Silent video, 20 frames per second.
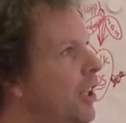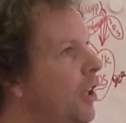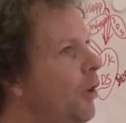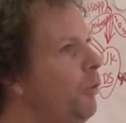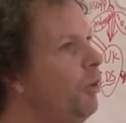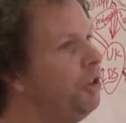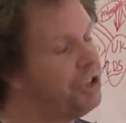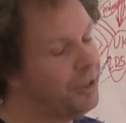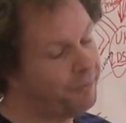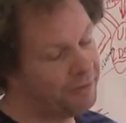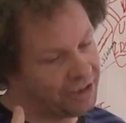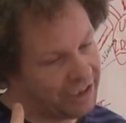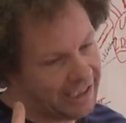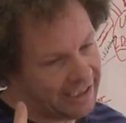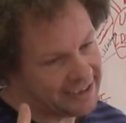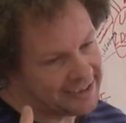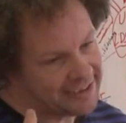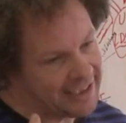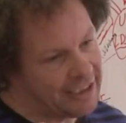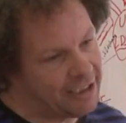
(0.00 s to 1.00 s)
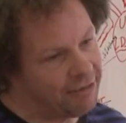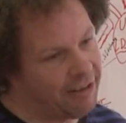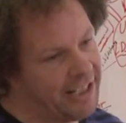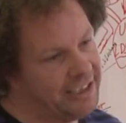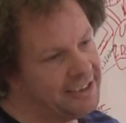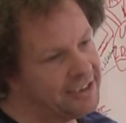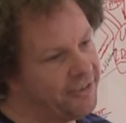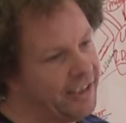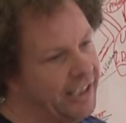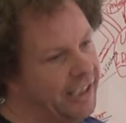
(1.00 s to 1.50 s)
which obviously
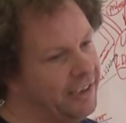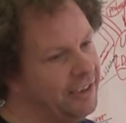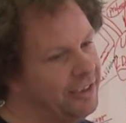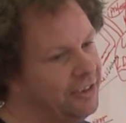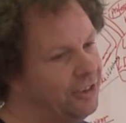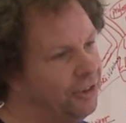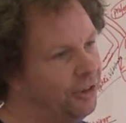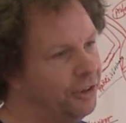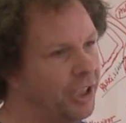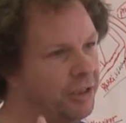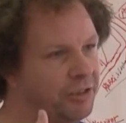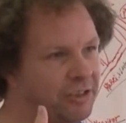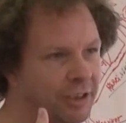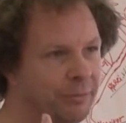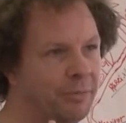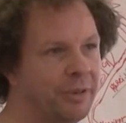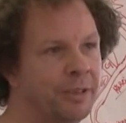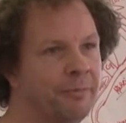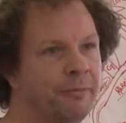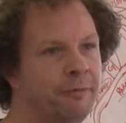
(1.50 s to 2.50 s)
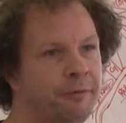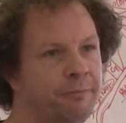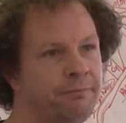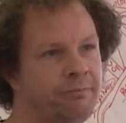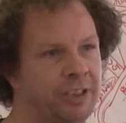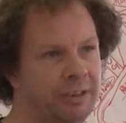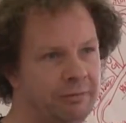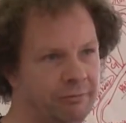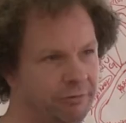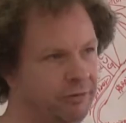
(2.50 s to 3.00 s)
accelerates things, although some of them
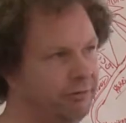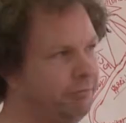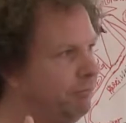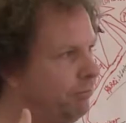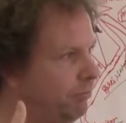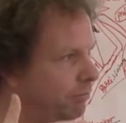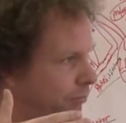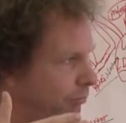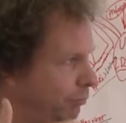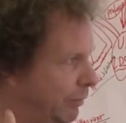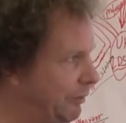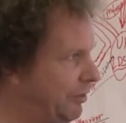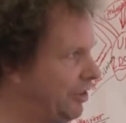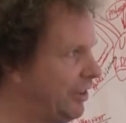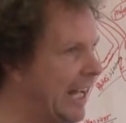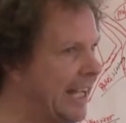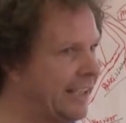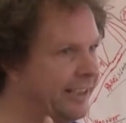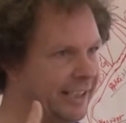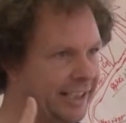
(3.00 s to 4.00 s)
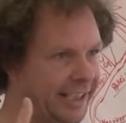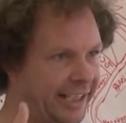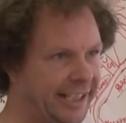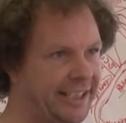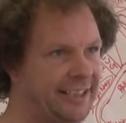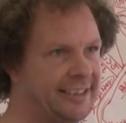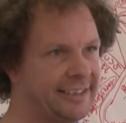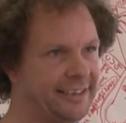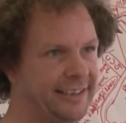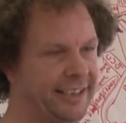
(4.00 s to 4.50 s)
didn't withstand the
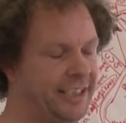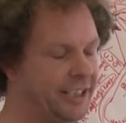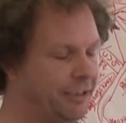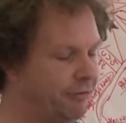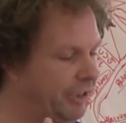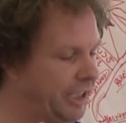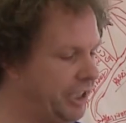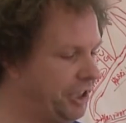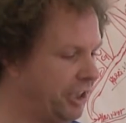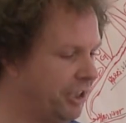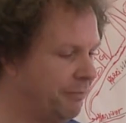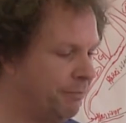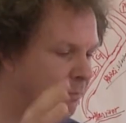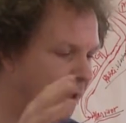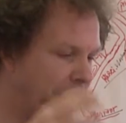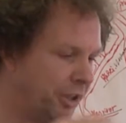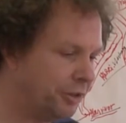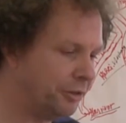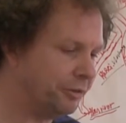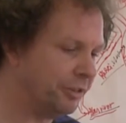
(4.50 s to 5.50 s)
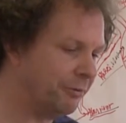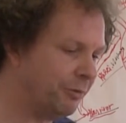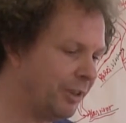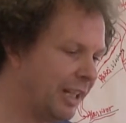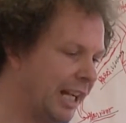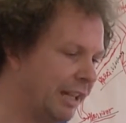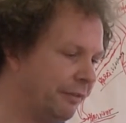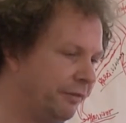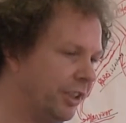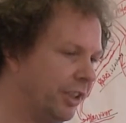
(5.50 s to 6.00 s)
heat in the region and buckled and what
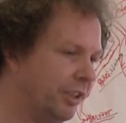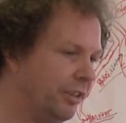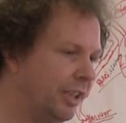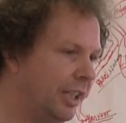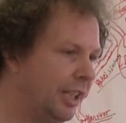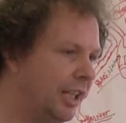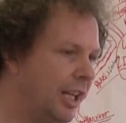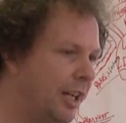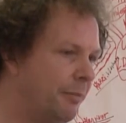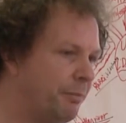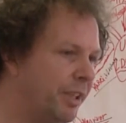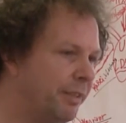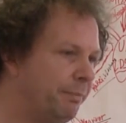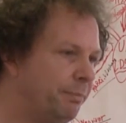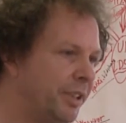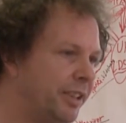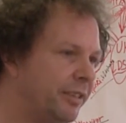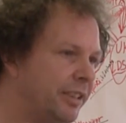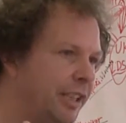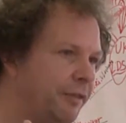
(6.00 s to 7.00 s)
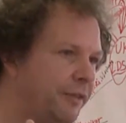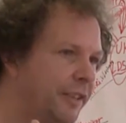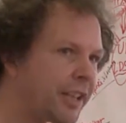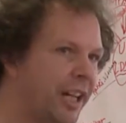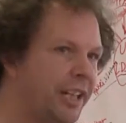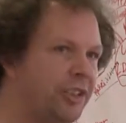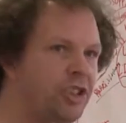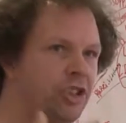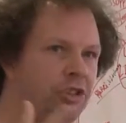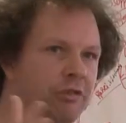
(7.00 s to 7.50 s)
have you. But if you
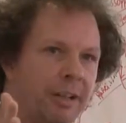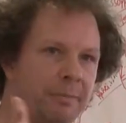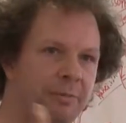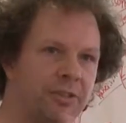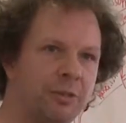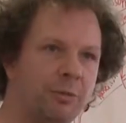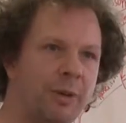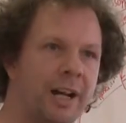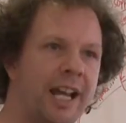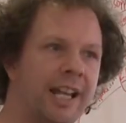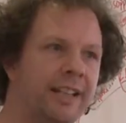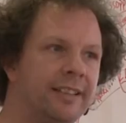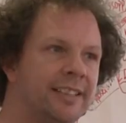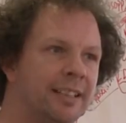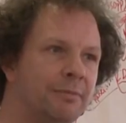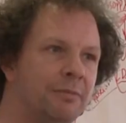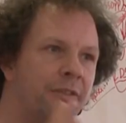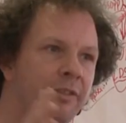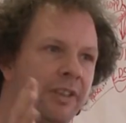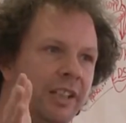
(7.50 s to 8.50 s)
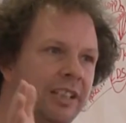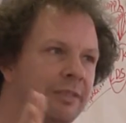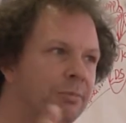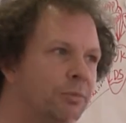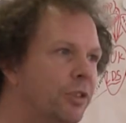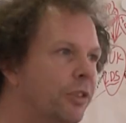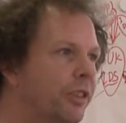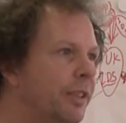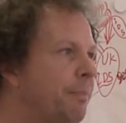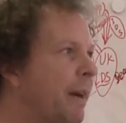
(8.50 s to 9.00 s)
like, stripped away some of these
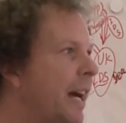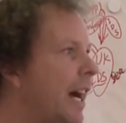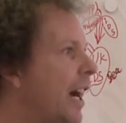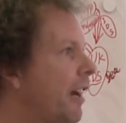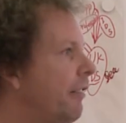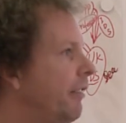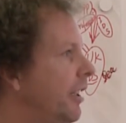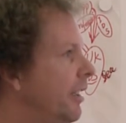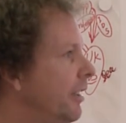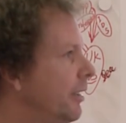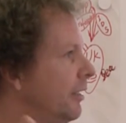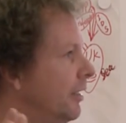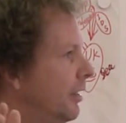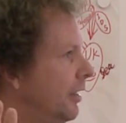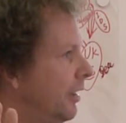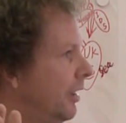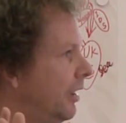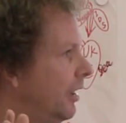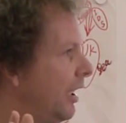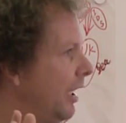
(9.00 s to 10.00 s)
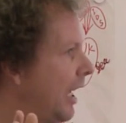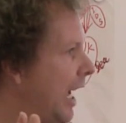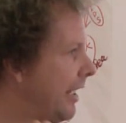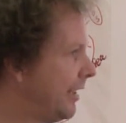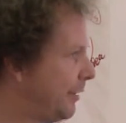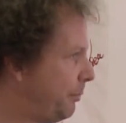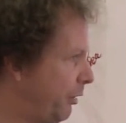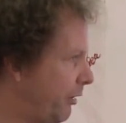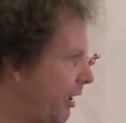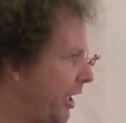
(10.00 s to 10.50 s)
more empowering
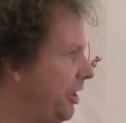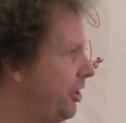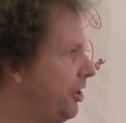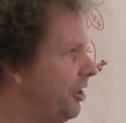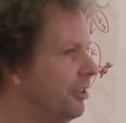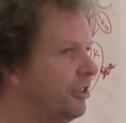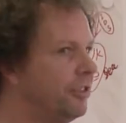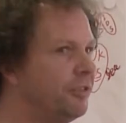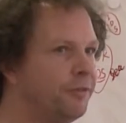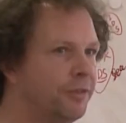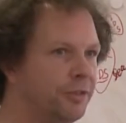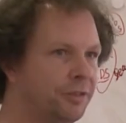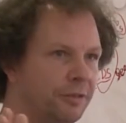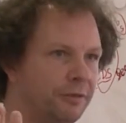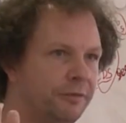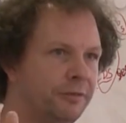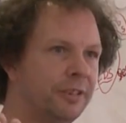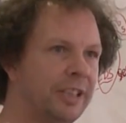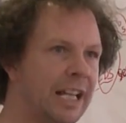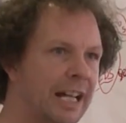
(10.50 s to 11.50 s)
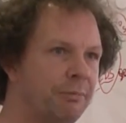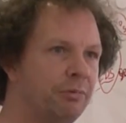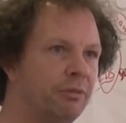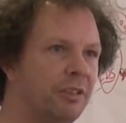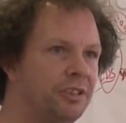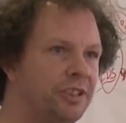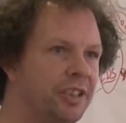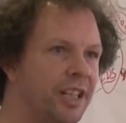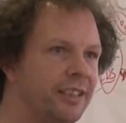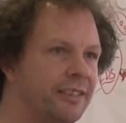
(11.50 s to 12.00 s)
aspirations for that
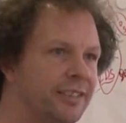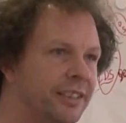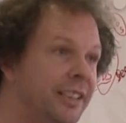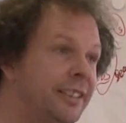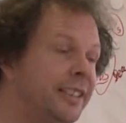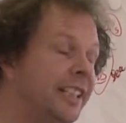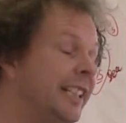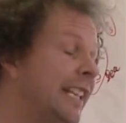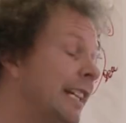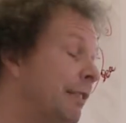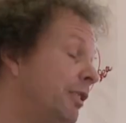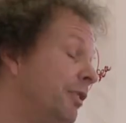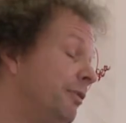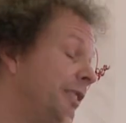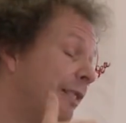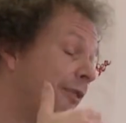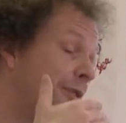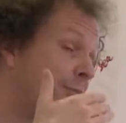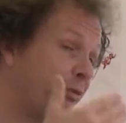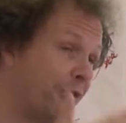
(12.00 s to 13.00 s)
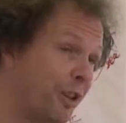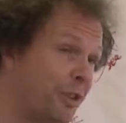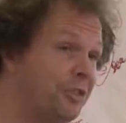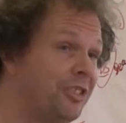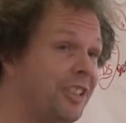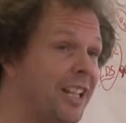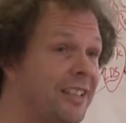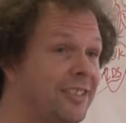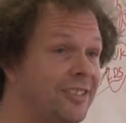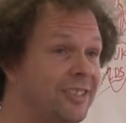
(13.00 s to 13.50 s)
project. And indeed, there were
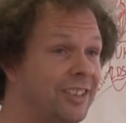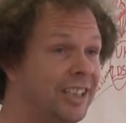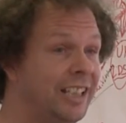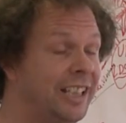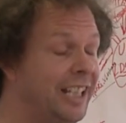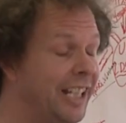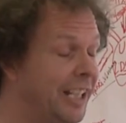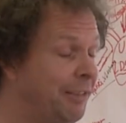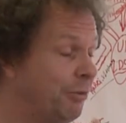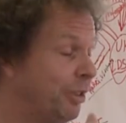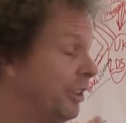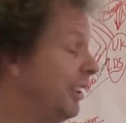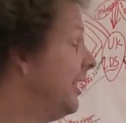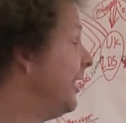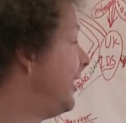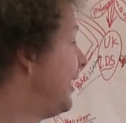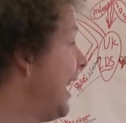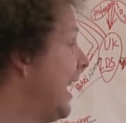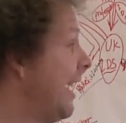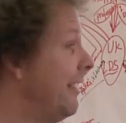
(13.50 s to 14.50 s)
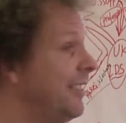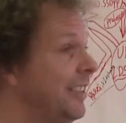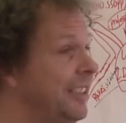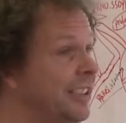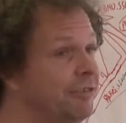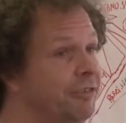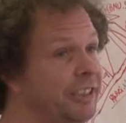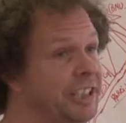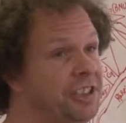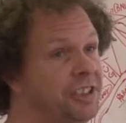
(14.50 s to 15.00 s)
protests in one of the towns in the
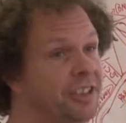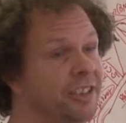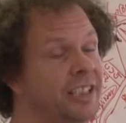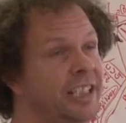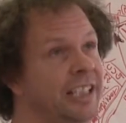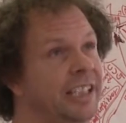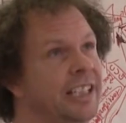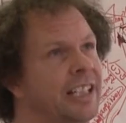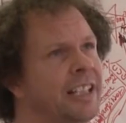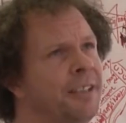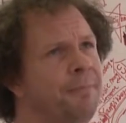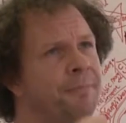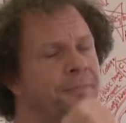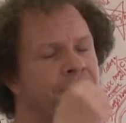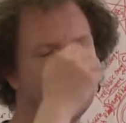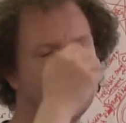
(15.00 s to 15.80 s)
region, the,